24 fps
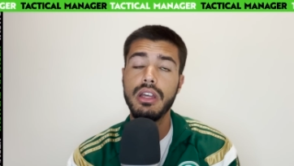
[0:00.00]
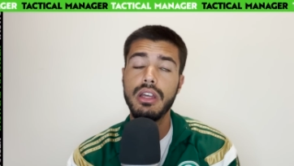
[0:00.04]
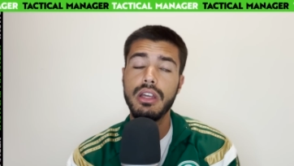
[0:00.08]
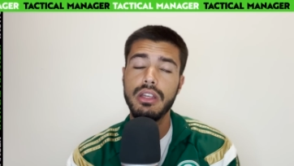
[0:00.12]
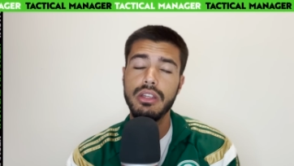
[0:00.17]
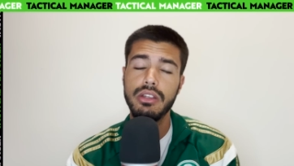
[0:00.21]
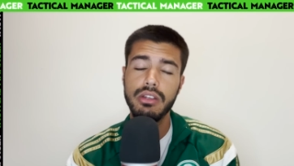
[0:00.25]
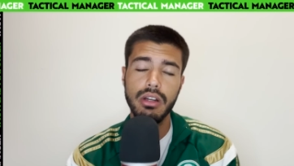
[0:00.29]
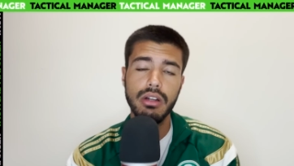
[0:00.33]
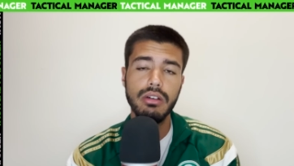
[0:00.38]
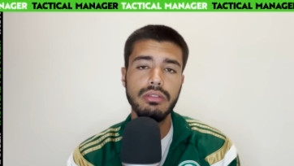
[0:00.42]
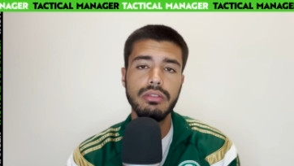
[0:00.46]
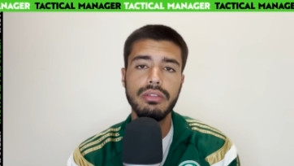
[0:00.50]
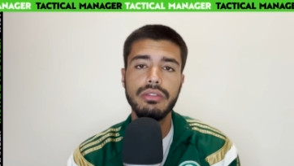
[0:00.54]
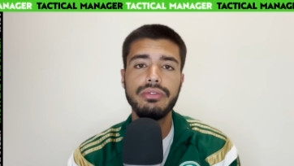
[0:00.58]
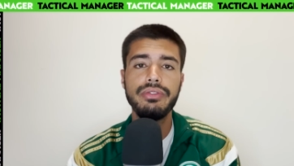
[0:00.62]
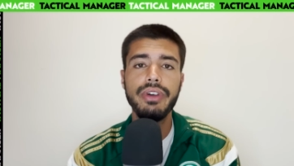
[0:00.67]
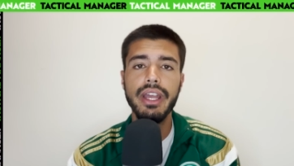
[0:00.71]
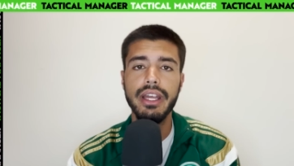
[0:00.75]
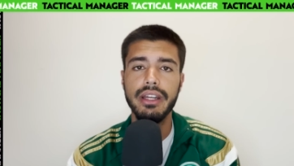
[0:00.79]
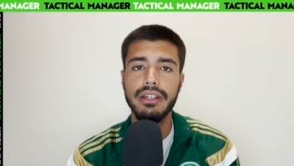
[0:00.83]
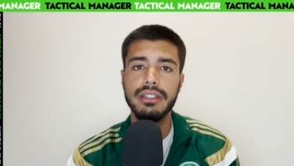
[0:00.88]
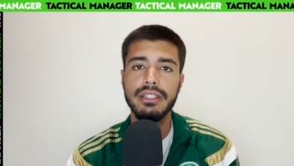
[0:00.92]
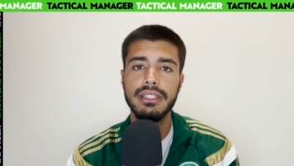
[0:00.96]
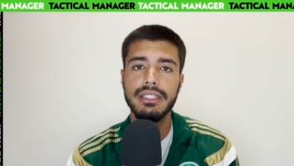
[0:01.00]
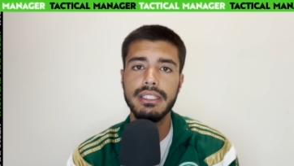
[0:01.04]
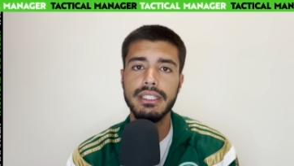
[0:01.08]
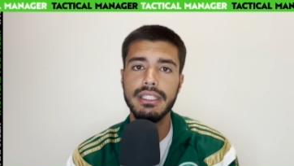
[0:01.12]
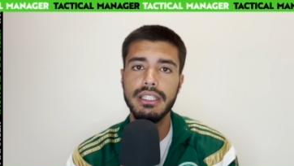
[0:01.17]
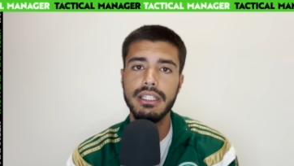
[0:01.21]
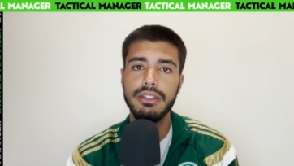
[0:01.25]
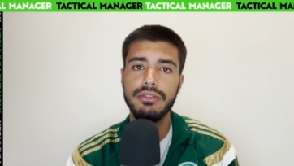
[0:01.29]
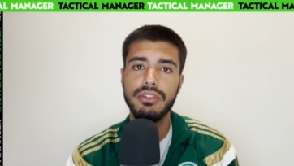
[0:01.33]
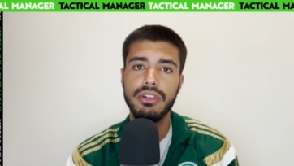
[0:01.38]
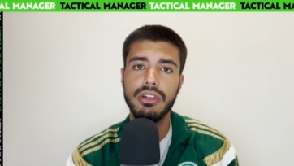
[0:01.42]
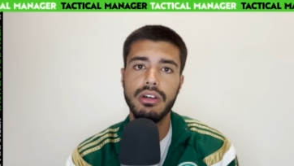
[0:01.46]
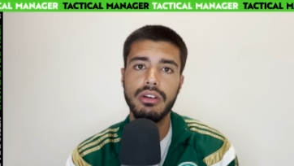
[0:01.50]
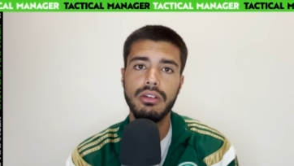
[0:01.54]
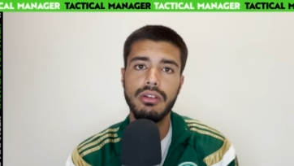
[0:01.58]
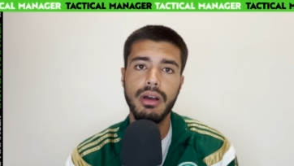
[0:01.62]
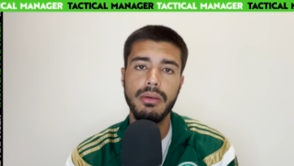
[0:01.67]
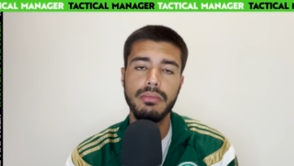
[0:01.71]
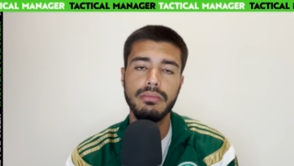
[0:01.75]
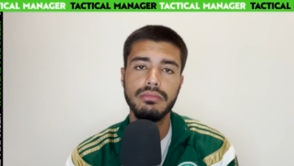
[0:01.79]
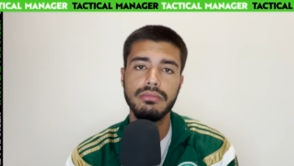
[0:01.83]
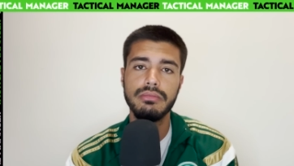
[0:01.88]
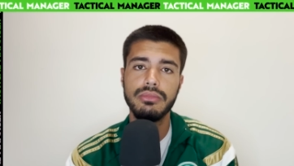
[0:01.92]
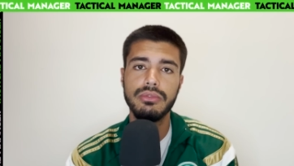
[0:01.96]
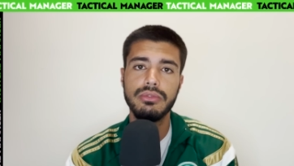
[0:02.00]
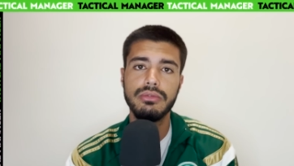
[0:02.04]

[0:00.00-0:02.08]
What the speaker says: you know, fan, even though I'm